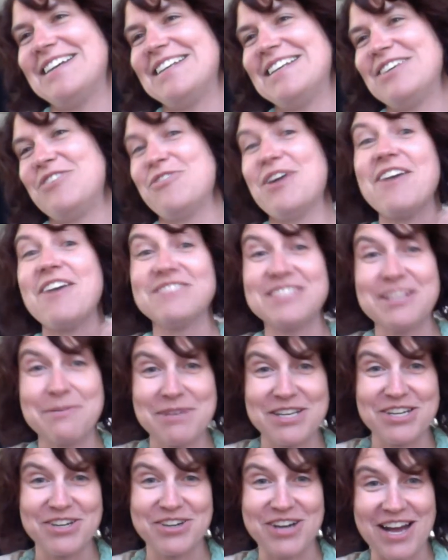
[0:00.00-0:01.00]
you have some
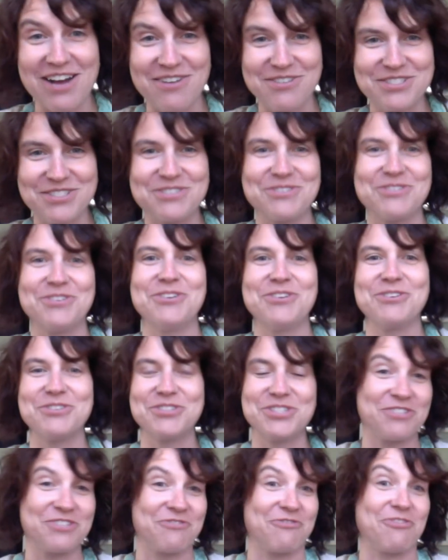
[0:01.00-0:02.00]
in your house or you're
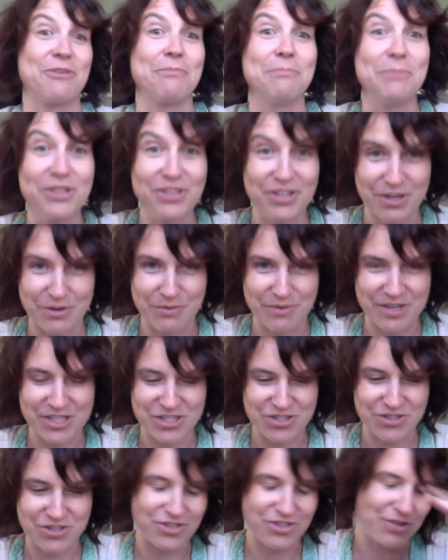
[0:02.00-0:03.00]
just familiar with
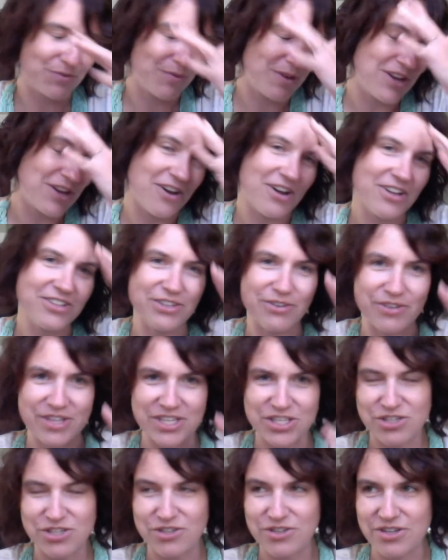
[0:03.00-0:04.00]
children. We all know that
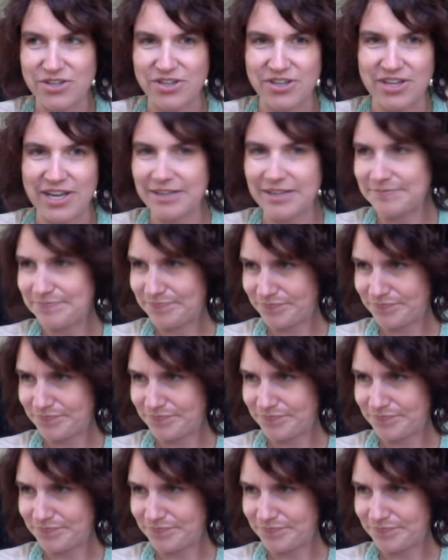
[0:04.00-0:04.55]
children are like,